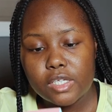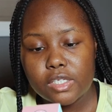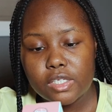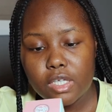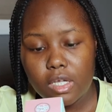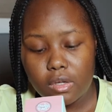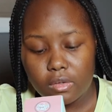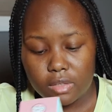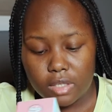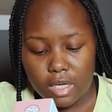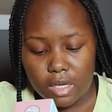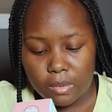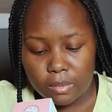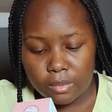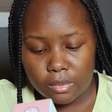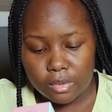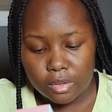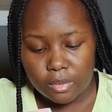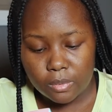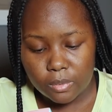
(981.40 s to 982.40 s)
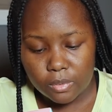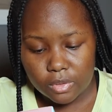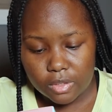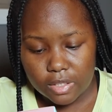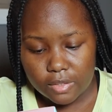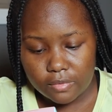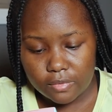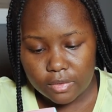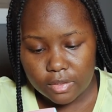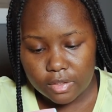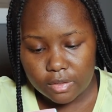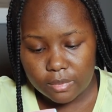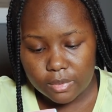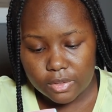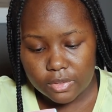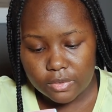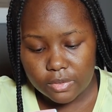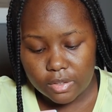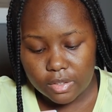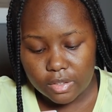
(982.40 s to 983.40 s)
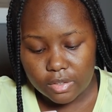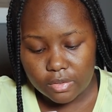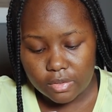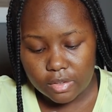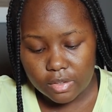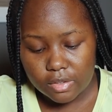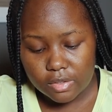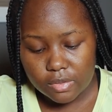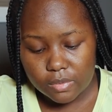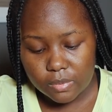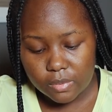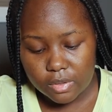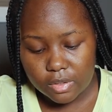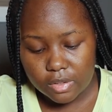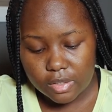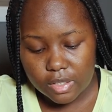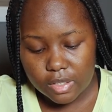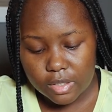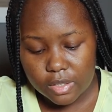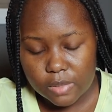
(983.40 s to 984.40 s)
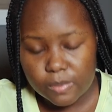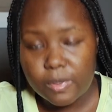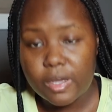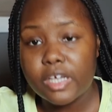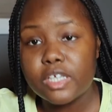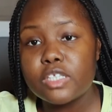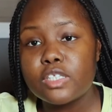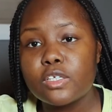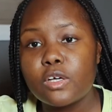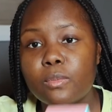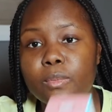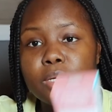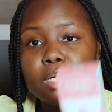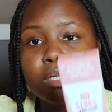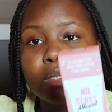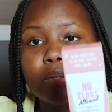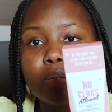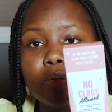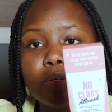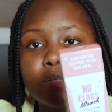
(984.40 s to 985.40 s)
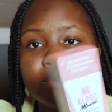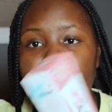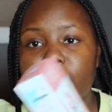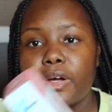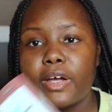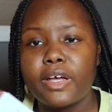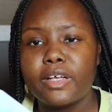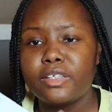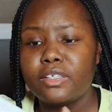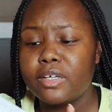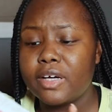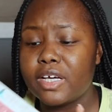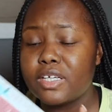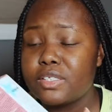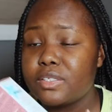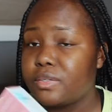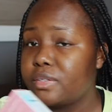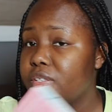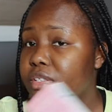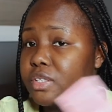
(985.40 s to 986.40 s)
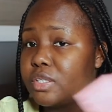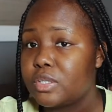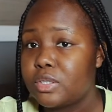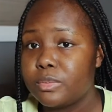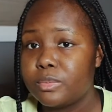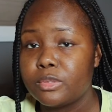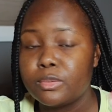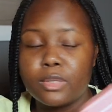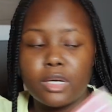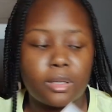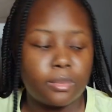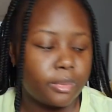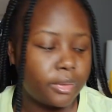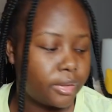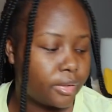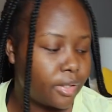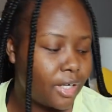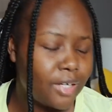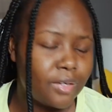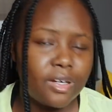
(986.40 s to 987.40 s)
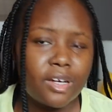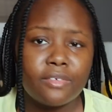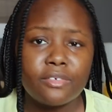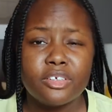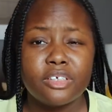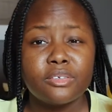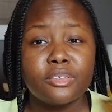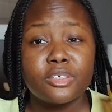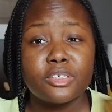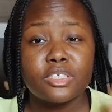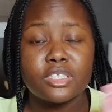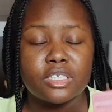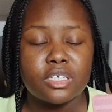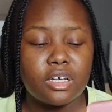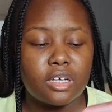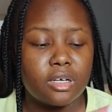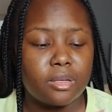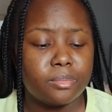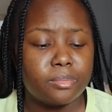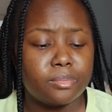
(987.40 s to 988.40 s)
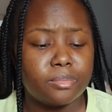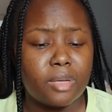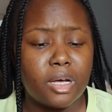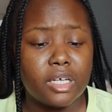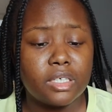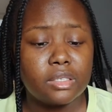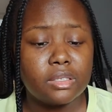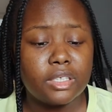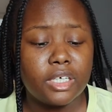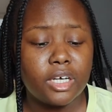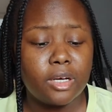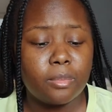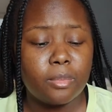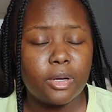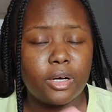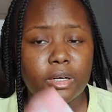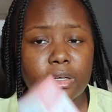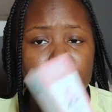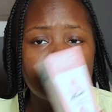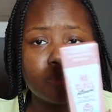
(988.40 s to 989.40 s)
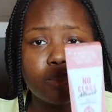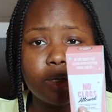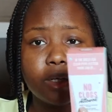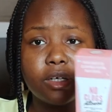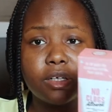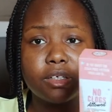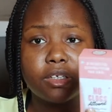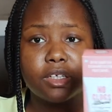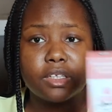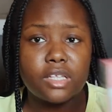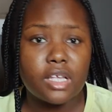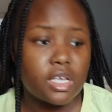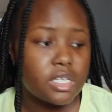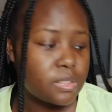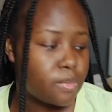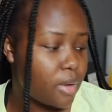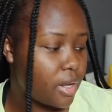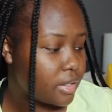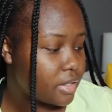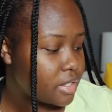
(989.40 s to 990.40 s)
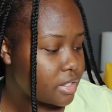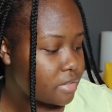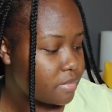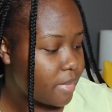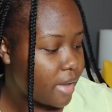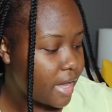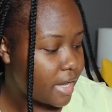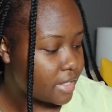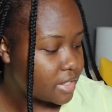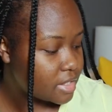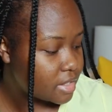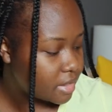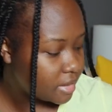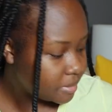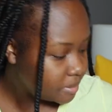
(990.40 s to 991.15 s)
So yeah, we will definitely be trying this one. And it's by Soap and Glory brand. You guys know this is super popular. I don't have any of their body care products, but I heard good things about this mask.